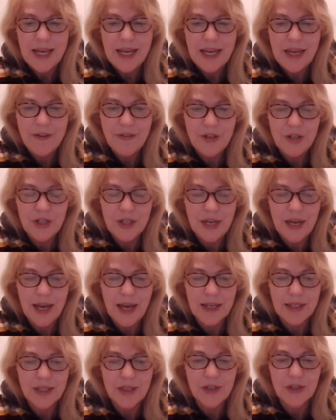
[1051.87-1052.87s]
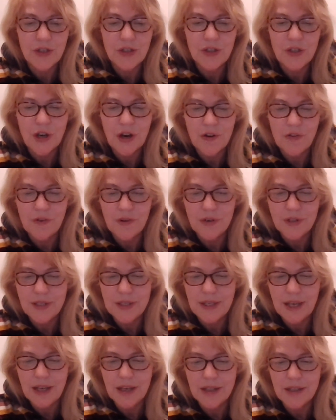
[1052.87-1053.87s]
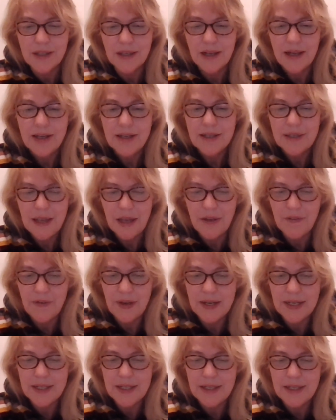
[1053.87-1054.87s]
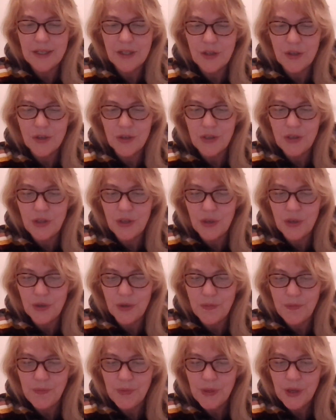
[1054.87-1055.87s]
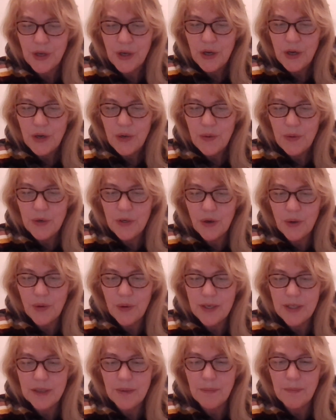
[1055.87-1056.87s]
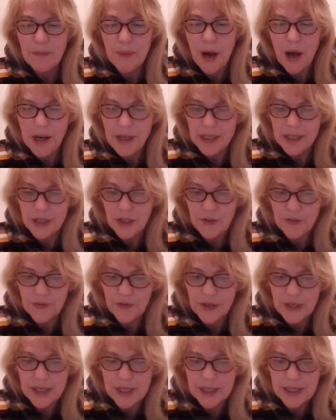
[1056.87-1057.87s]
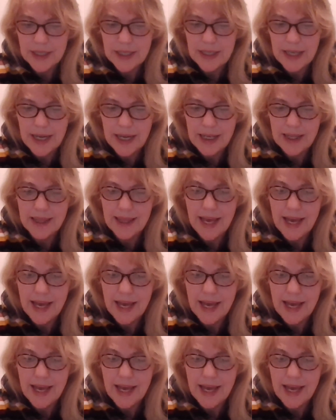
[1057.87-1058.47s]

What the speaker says: if she has to starve herself, and a sister too, who would go into bondage for his sake.